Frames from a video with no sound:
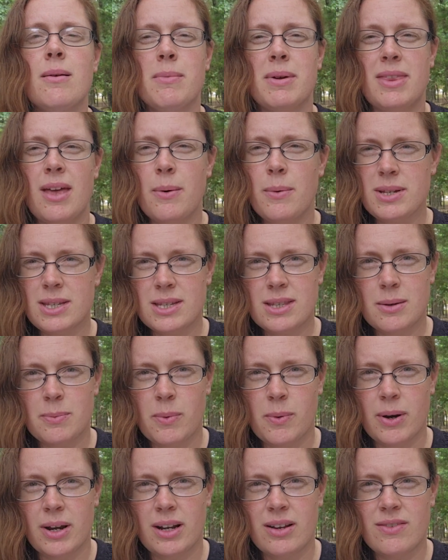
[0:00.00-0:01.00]
But that wasn't the
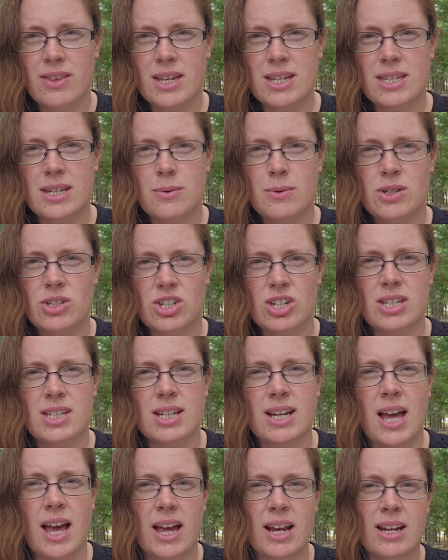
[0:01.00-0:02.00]
point of this. It was just
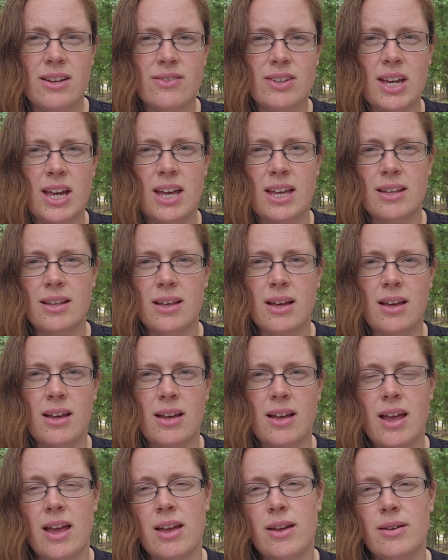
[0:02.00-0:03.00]
to kind of get
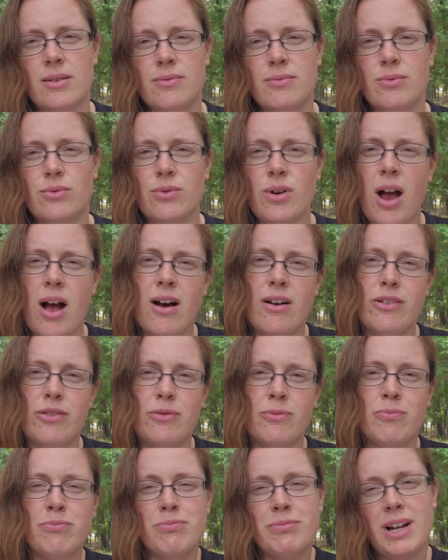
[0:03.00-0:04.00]
a
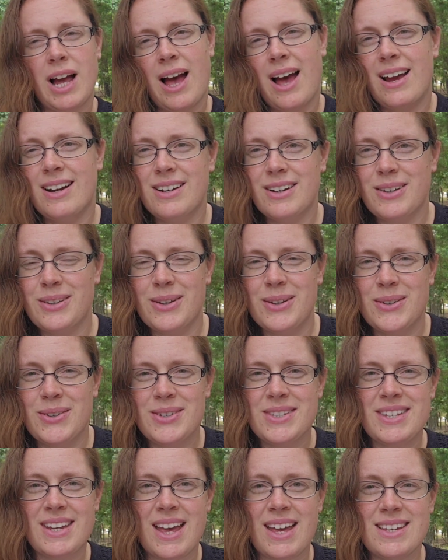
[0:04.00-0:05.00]
rough, kind of
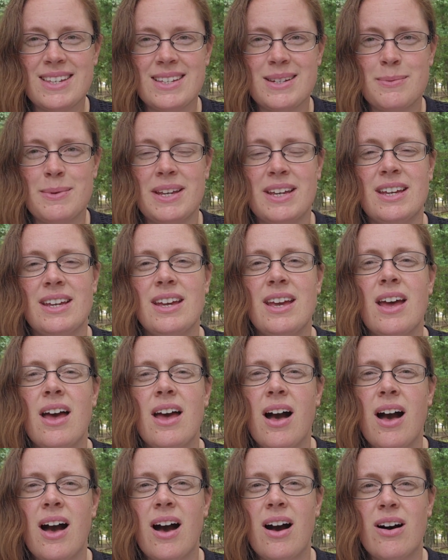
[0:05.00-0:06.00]
close estimate
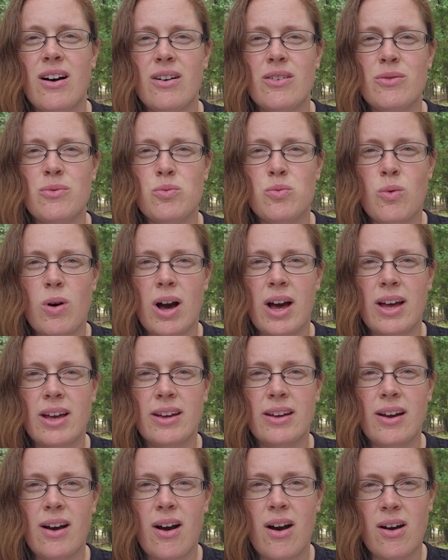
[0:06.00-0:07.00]
of
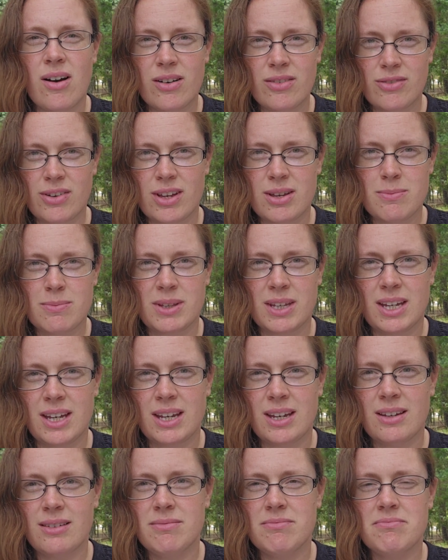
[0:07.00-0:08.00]
what our
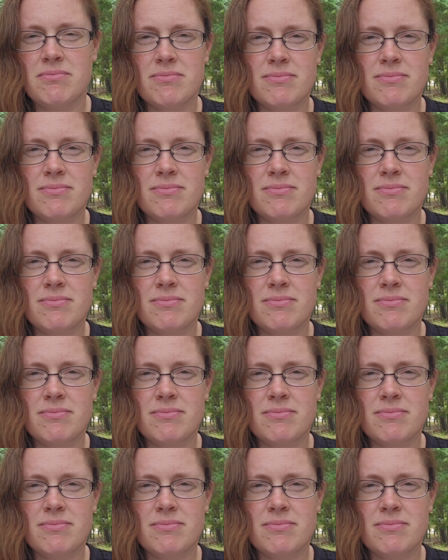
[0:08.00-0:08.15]
family